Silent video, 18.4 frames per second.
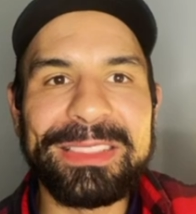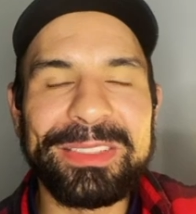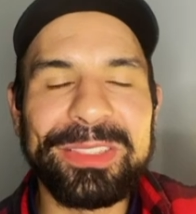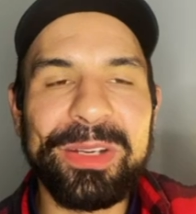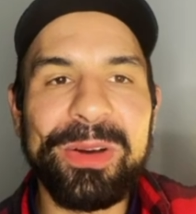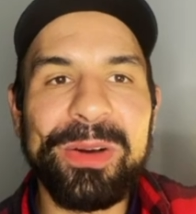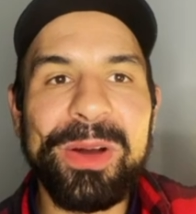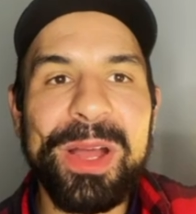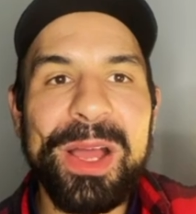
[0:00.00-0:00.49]

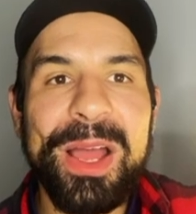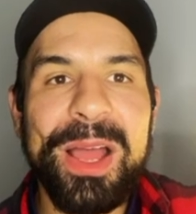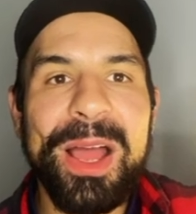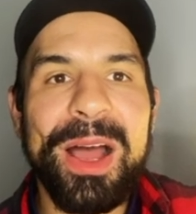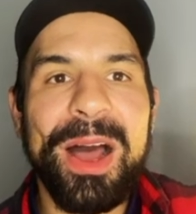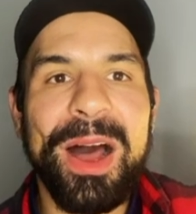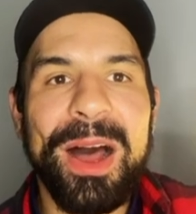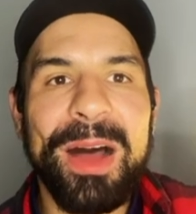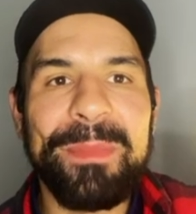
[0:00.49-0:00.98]
So um,
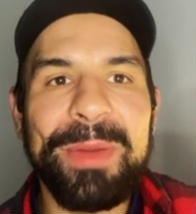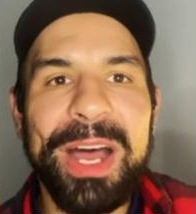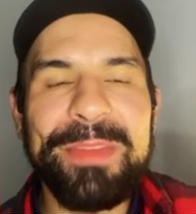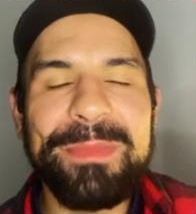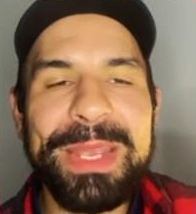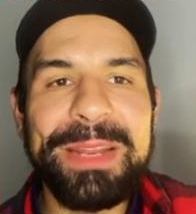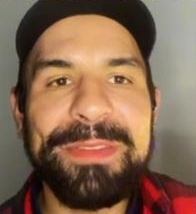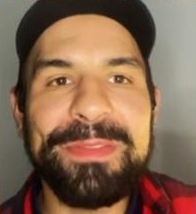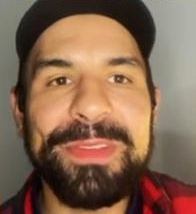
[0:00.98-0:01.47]

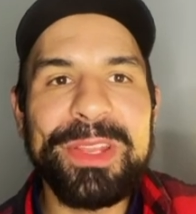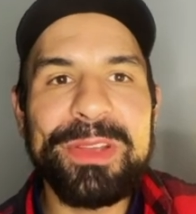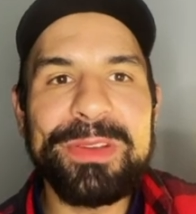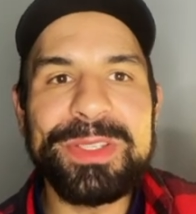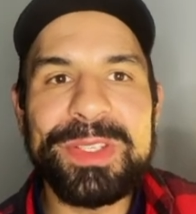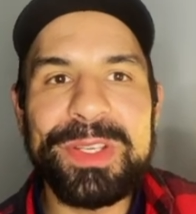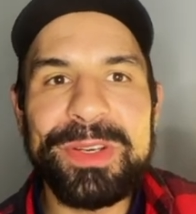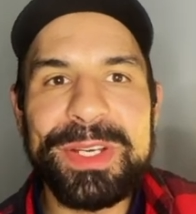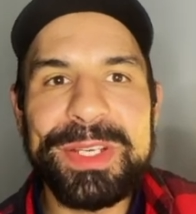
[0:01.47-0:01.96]
I made a video
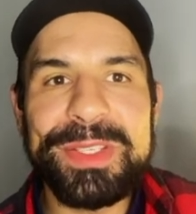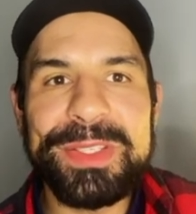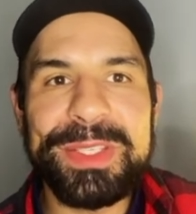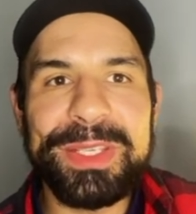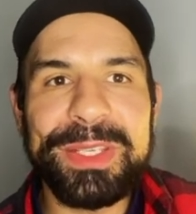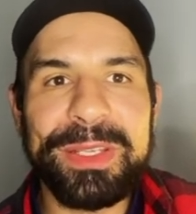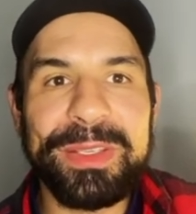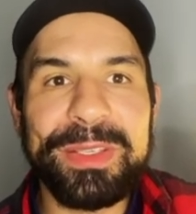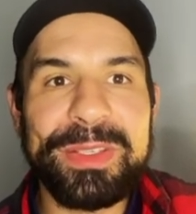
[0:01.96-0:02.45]

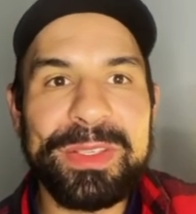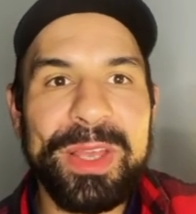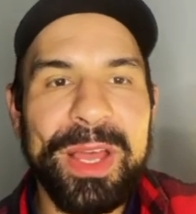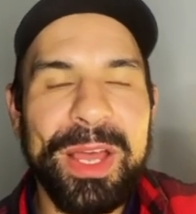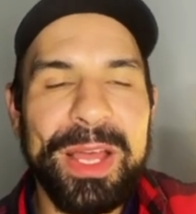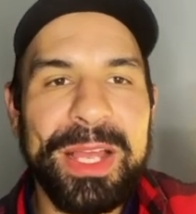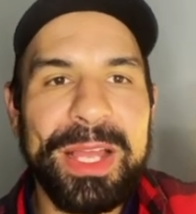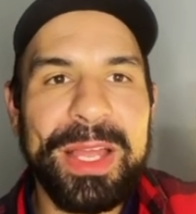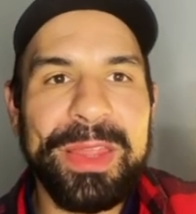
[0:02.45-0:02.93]
series
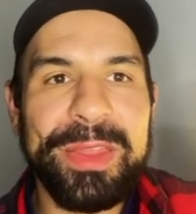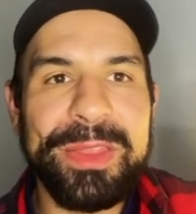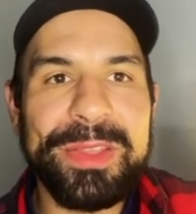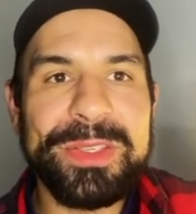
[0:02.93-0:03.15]
uh,